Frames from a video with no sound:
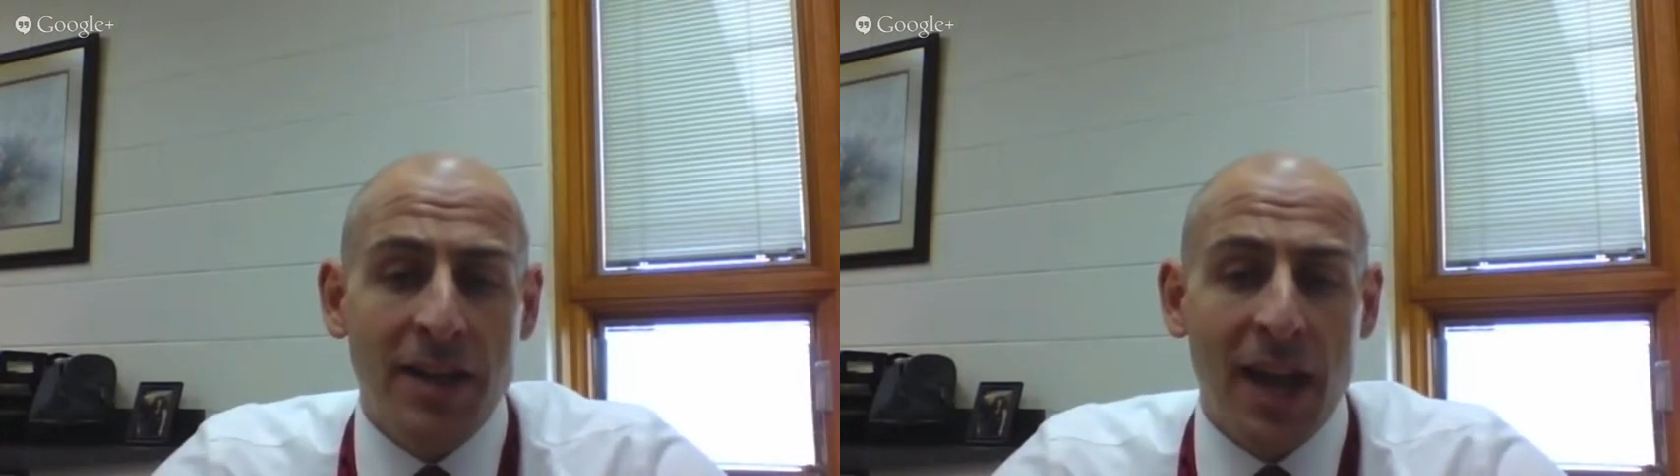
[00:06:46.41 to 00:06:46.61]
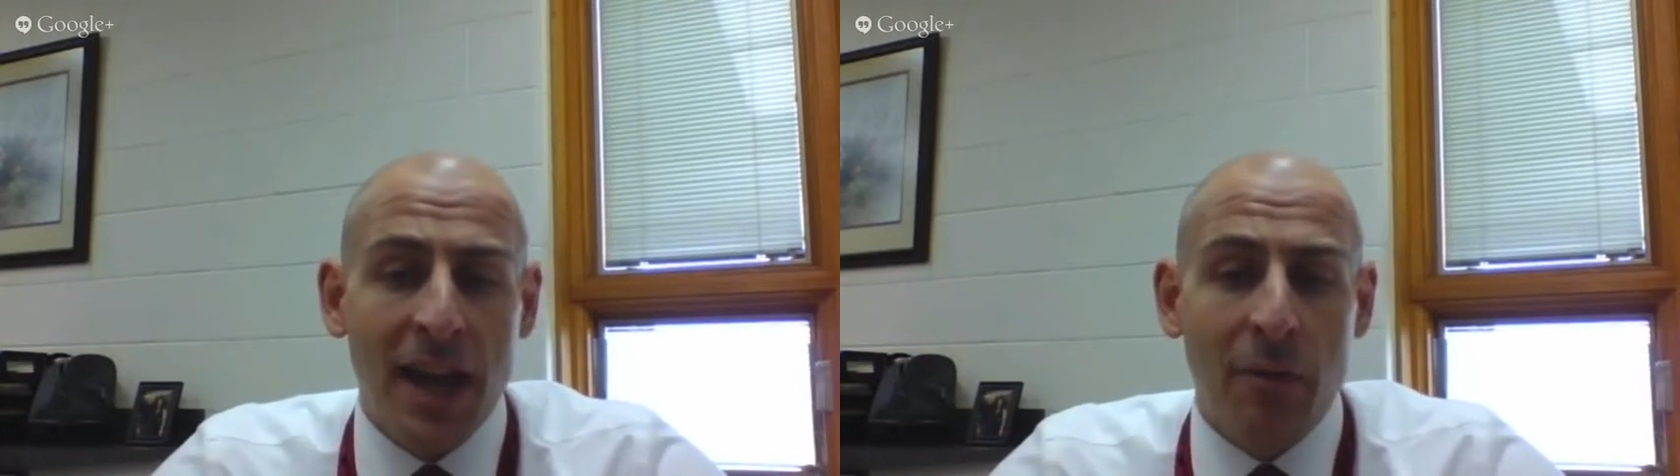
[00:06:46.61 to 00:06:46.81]

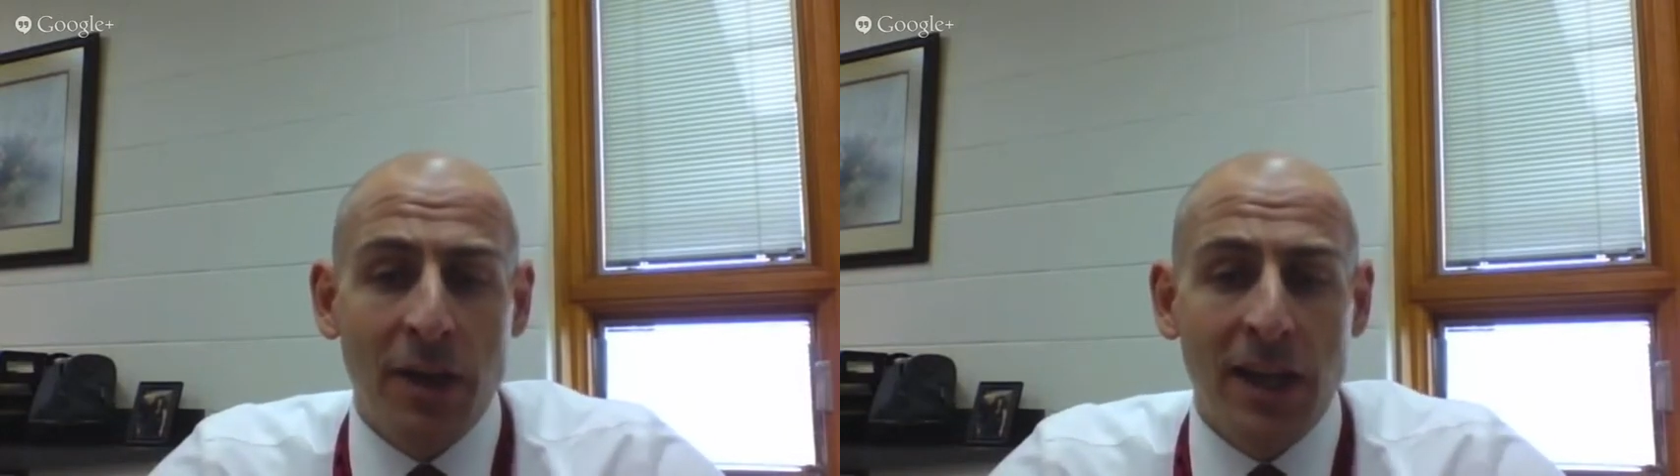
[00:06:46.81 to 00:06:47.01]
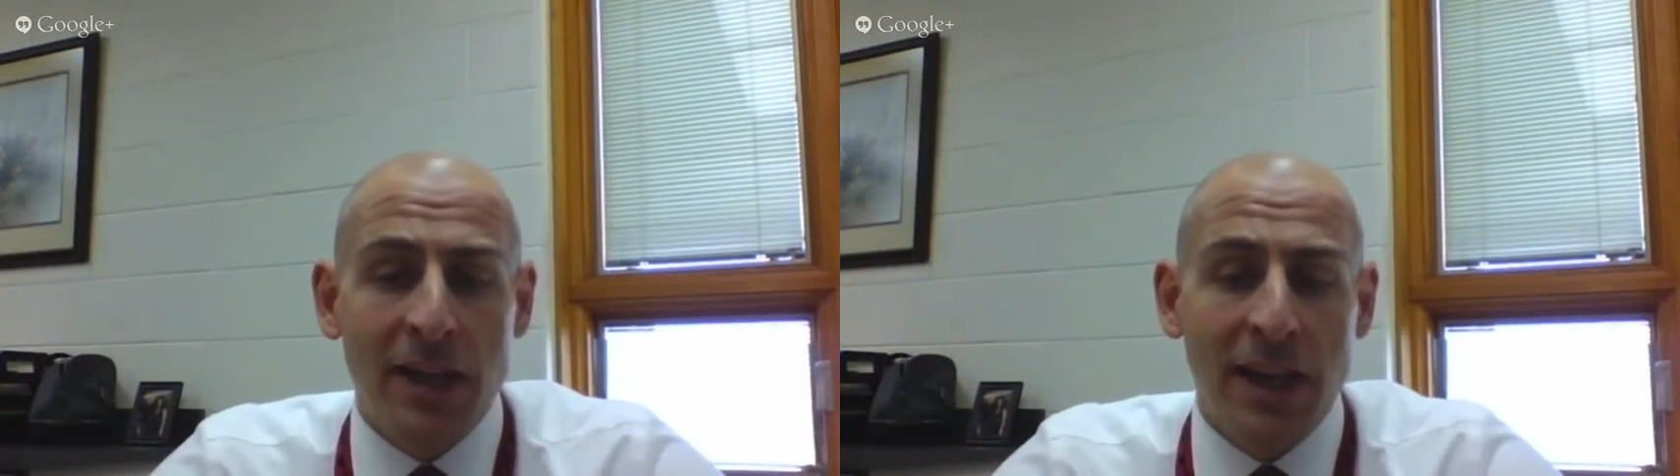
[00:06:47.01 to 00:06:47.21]
hey, we
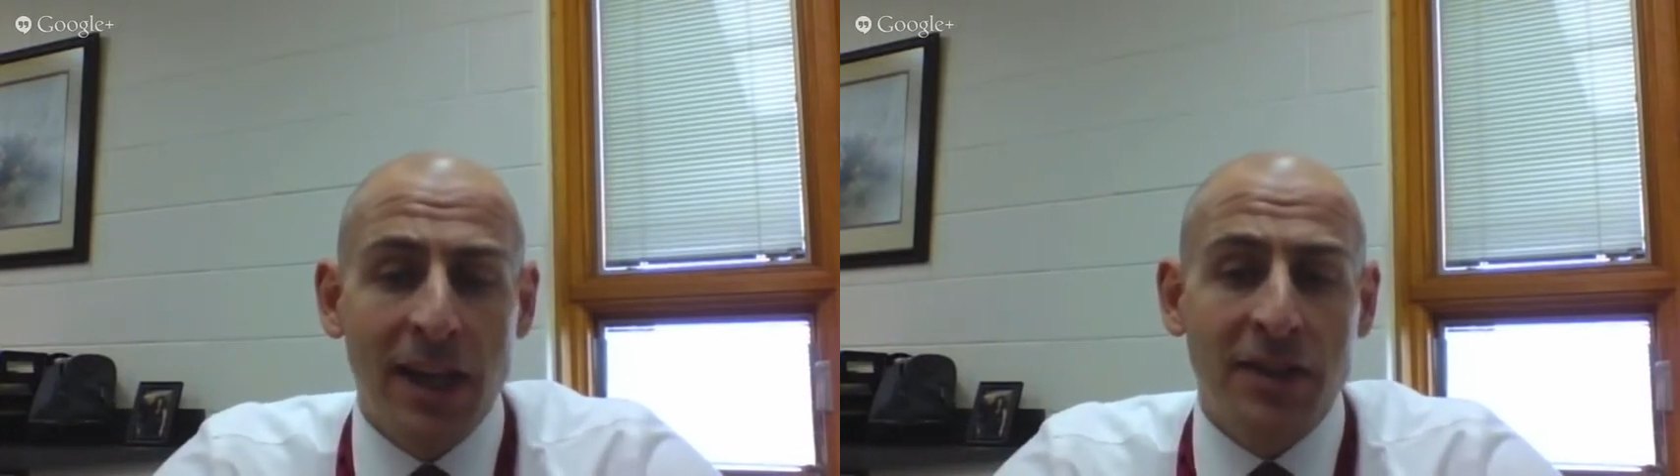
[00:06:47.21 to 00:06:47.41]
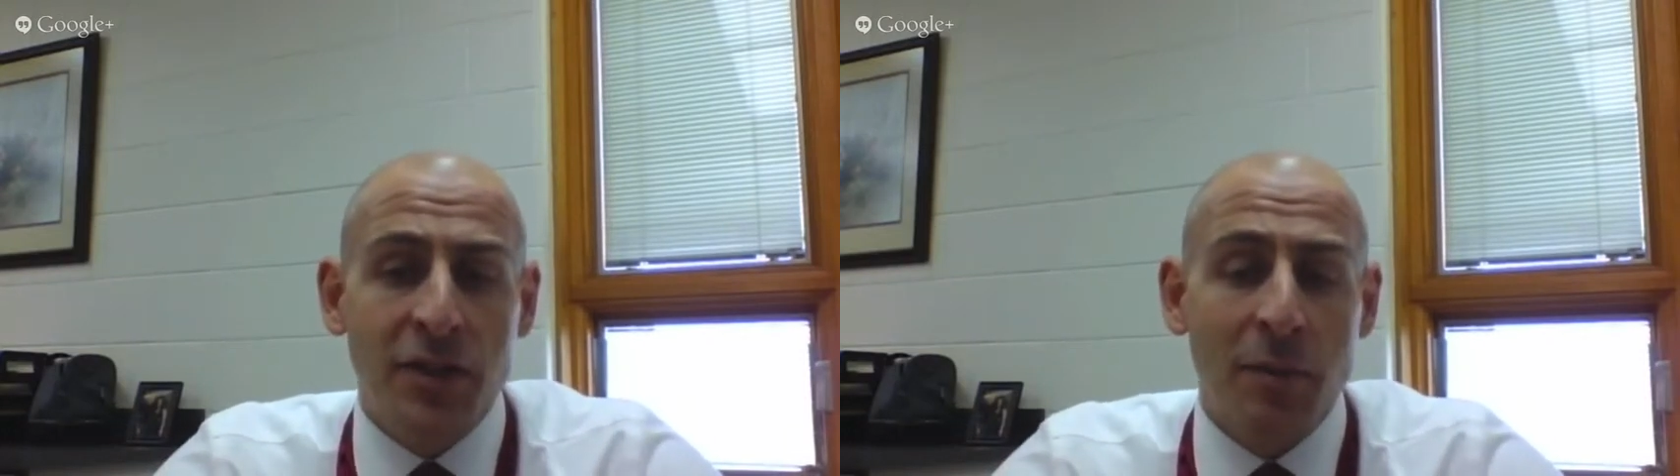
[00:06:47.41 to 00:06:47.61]
need
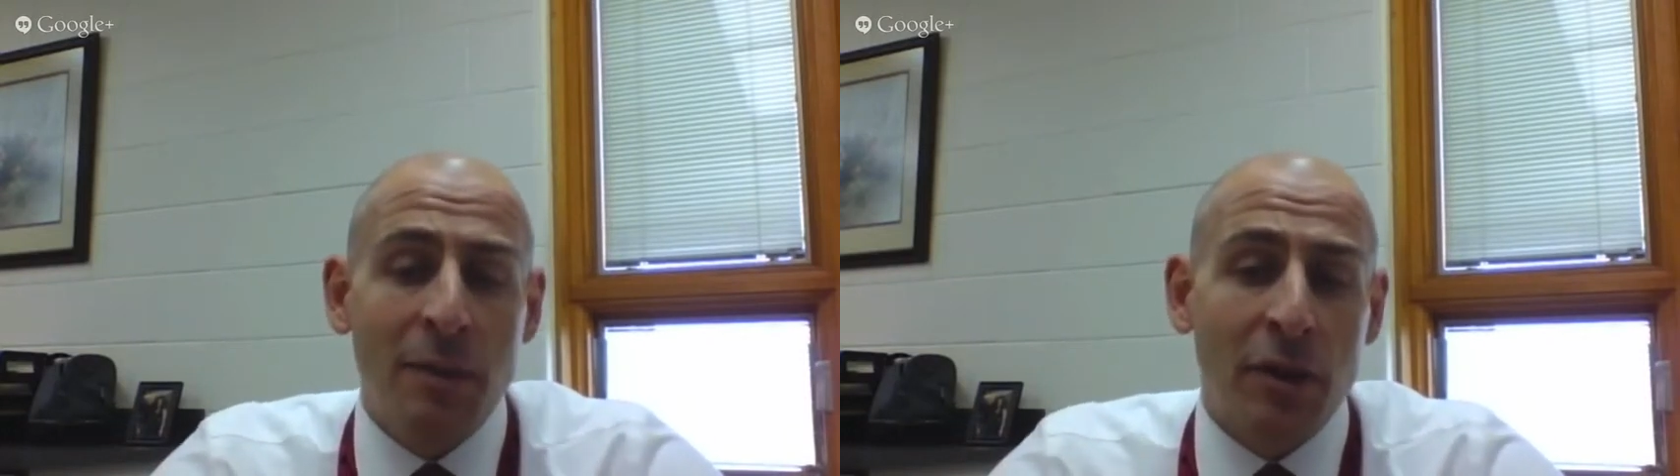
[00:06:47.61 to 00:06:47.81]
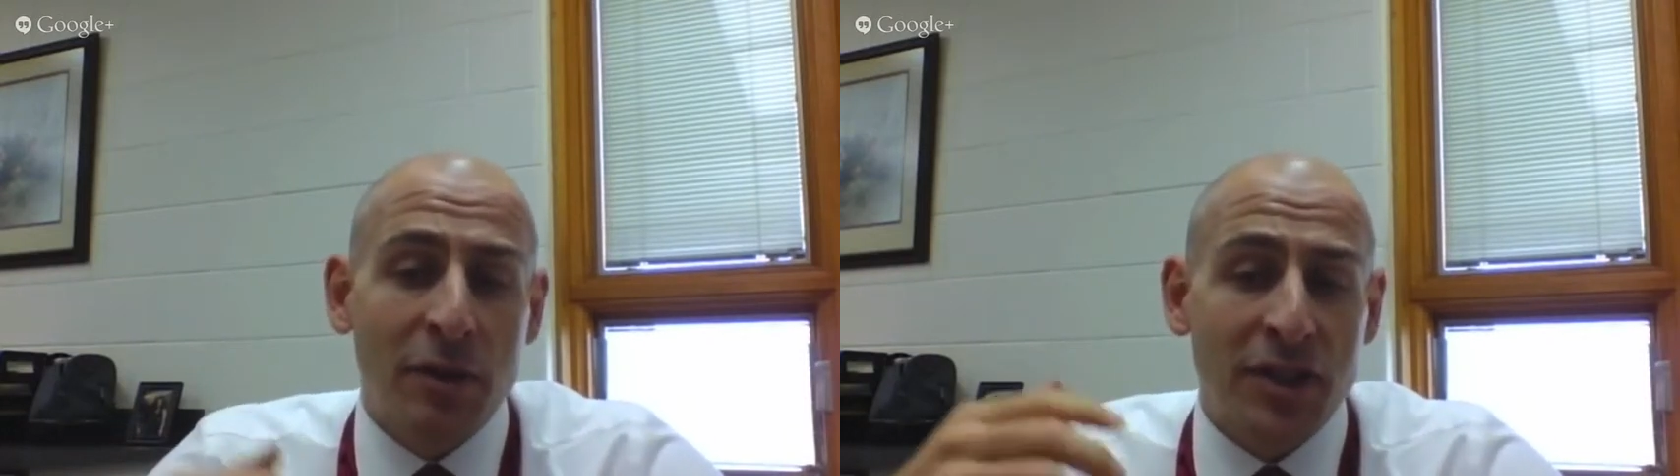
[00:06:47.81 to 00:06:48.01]
this, or
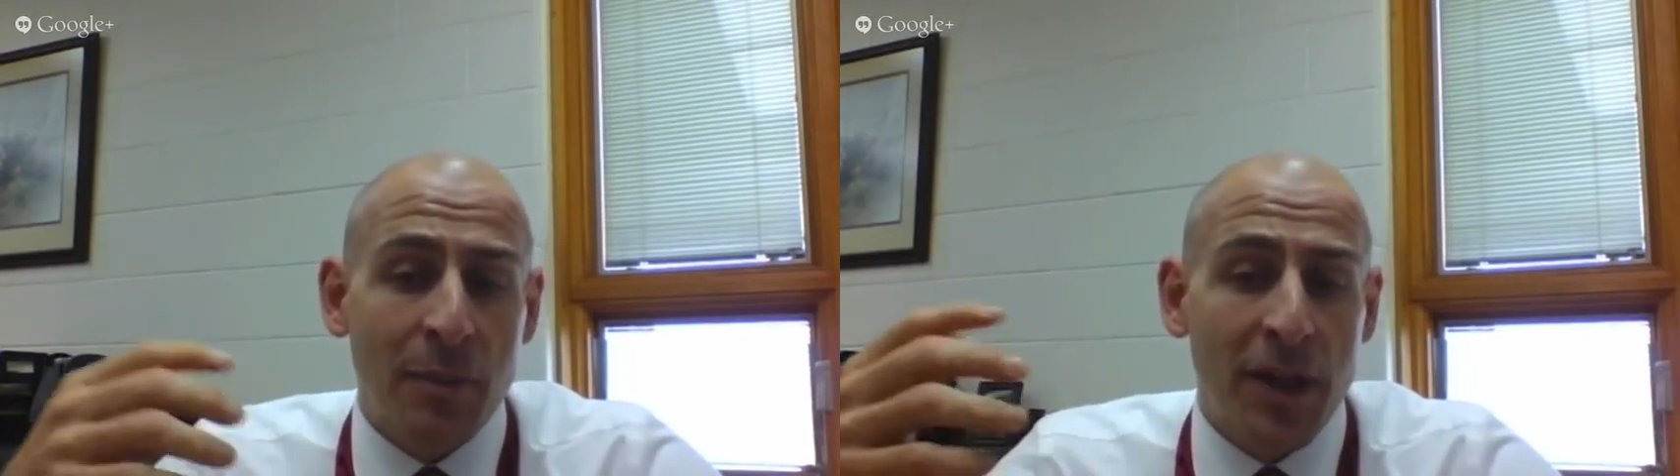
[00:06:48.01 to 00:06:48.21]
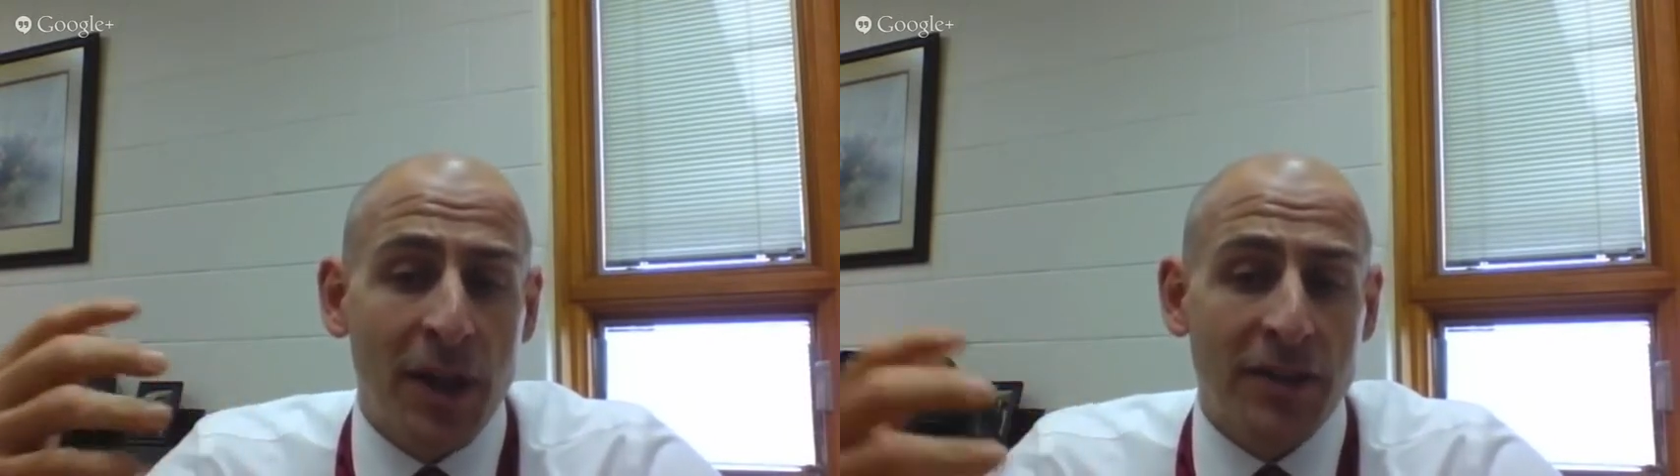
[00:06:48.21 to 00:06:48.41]
maybe there was
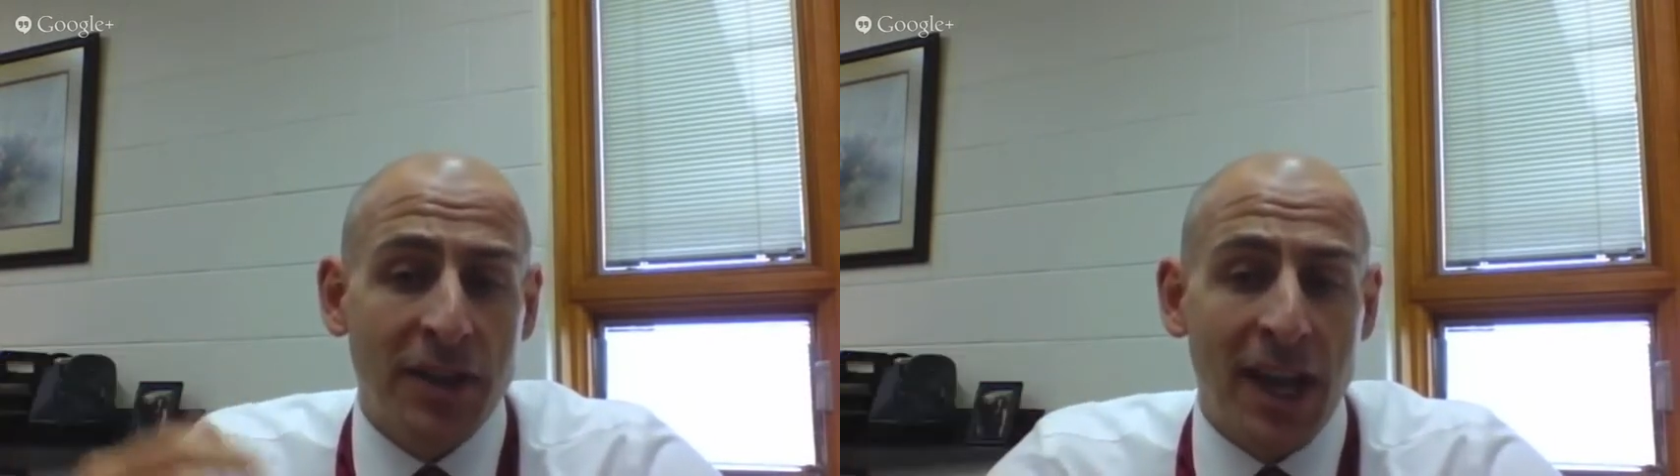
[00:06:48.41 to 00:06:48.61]
something else that